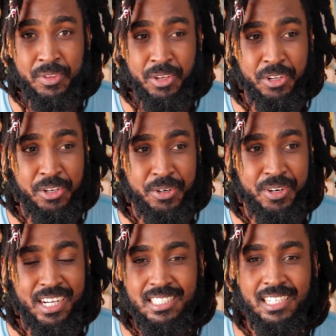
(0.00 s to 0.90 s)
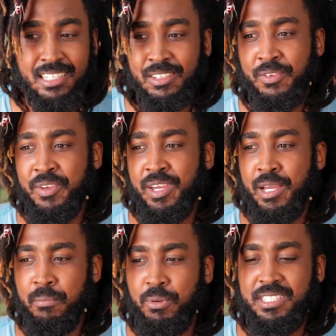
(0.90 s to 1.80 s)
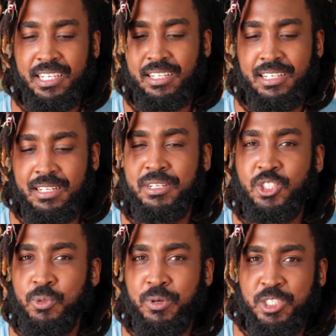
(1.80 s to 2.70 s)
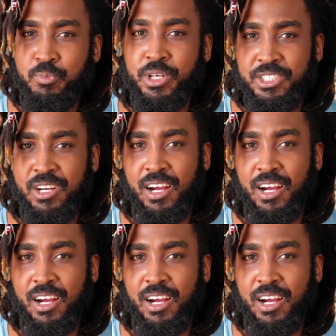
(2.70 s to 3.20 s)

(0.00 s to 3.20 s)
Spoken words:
You know, as in putting a little bit too much pressure